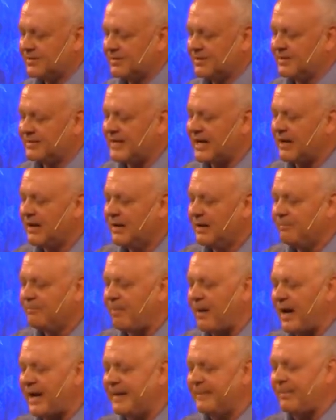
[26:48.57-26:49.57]
Now,
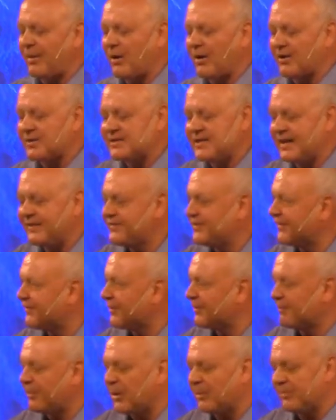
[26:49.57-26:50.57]
body parts have
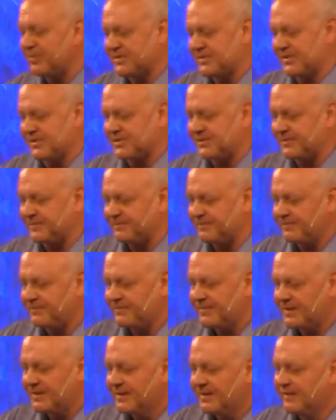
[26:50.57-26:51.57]
different purposes.
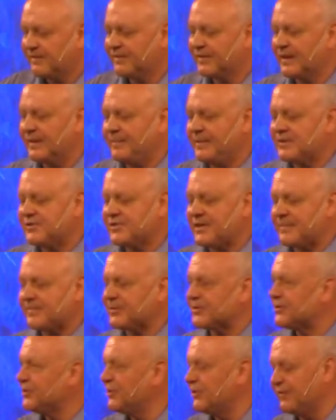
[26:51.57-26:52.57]
Philippians chapter
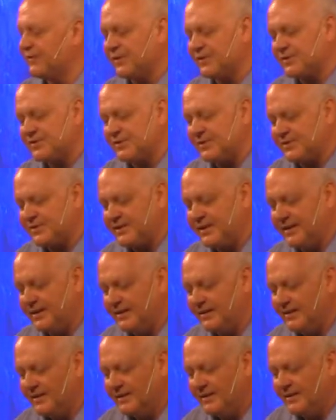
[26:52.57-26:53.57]
2, verse
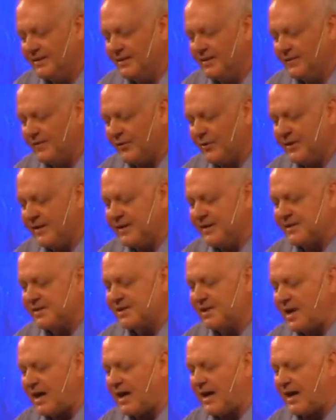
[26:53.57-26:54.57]
13. For it is
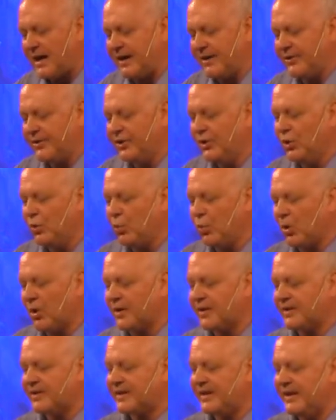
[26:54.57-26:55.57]
God who
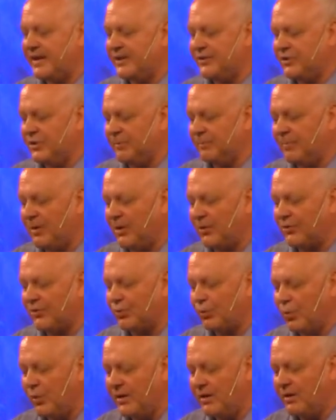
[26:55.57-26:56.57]
worketh in you both
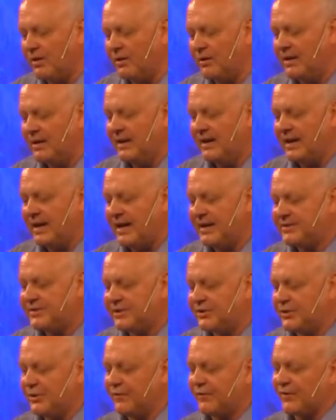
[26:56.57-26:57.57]
will and to
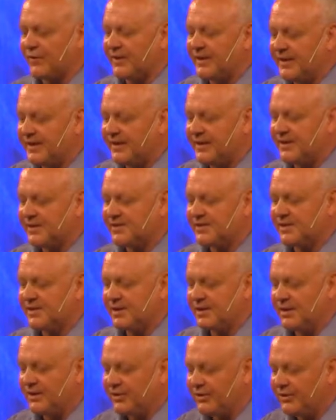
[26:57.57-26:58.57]
do for his
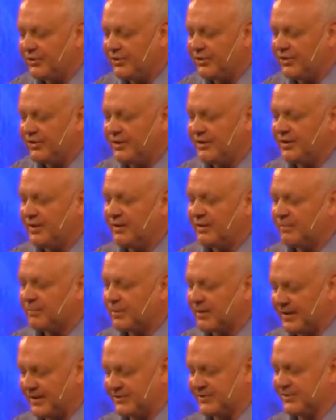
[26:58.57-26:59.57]
good
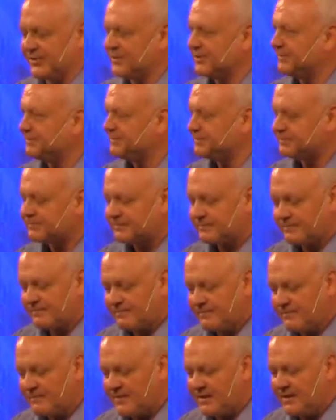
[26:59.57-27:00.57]
pleasure.
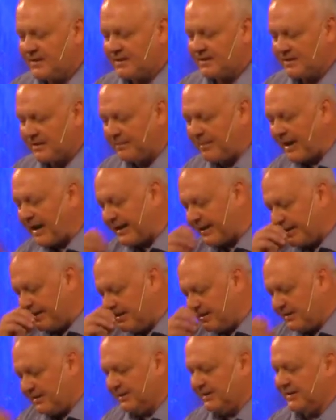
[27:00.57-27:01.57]
The body
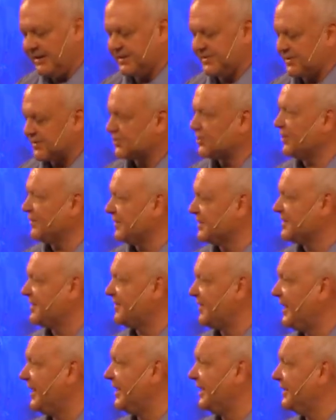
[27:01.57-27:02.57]
is a servant of
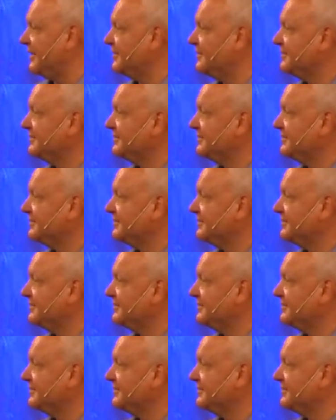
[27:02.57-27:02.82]
the head.